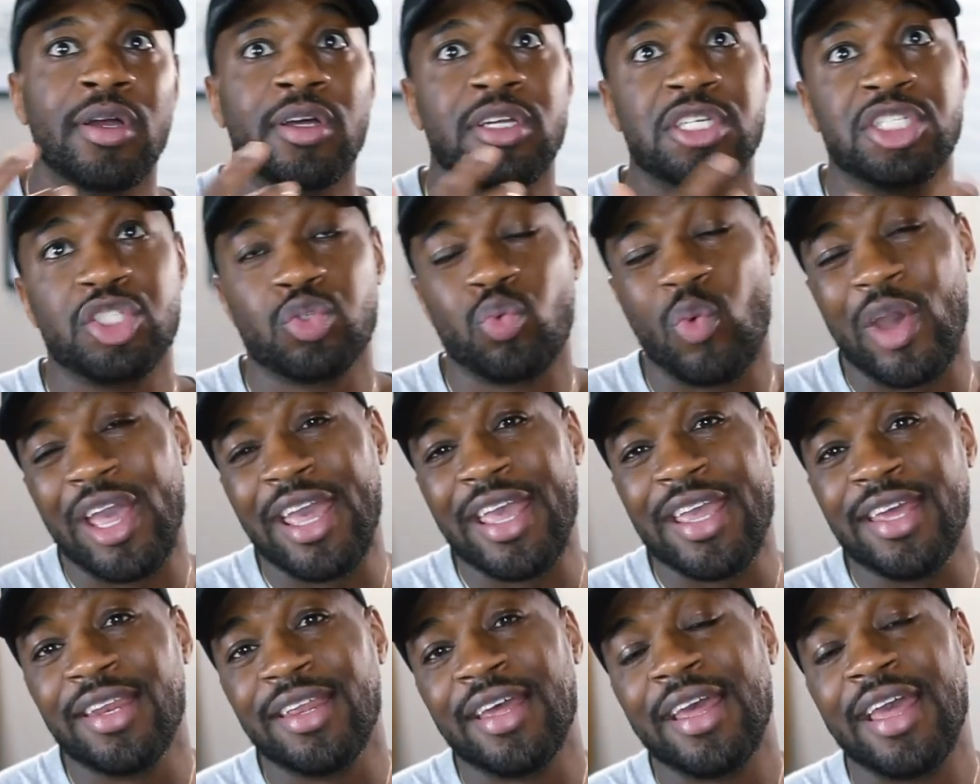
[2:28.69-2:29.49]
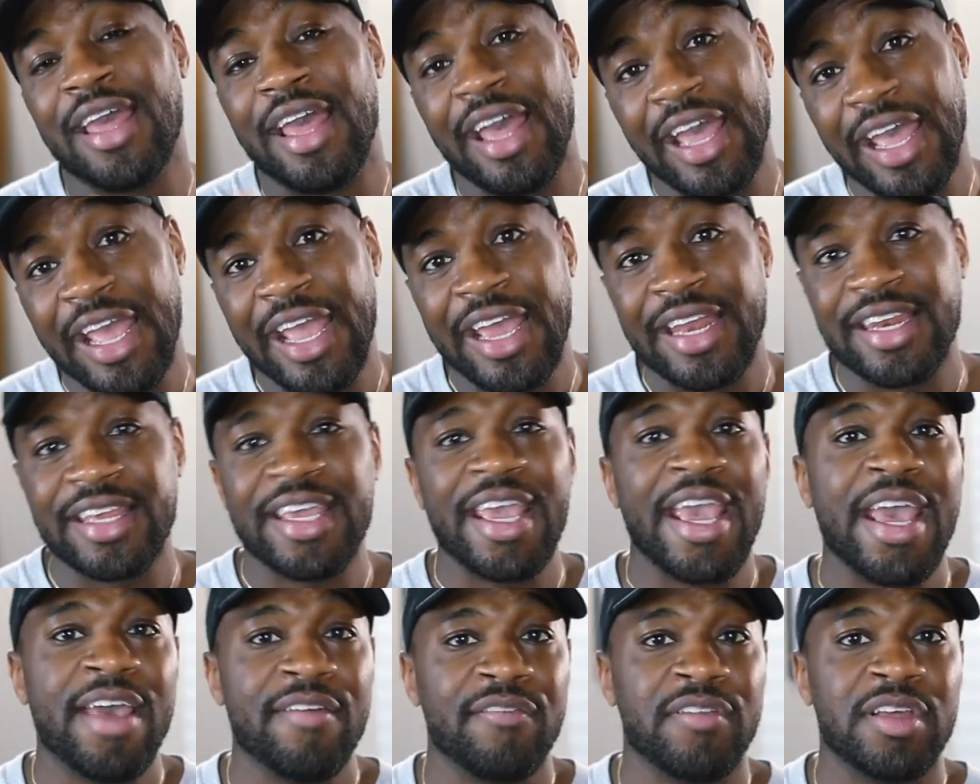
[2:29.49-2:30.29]
suede, and
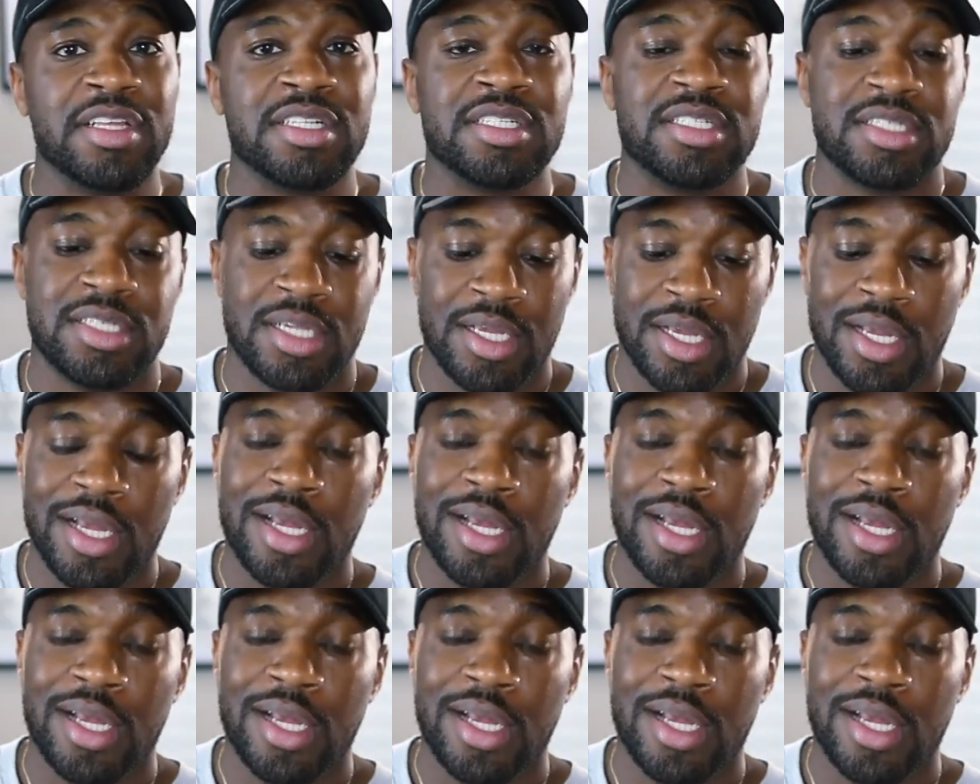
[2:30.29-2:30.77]
canvas.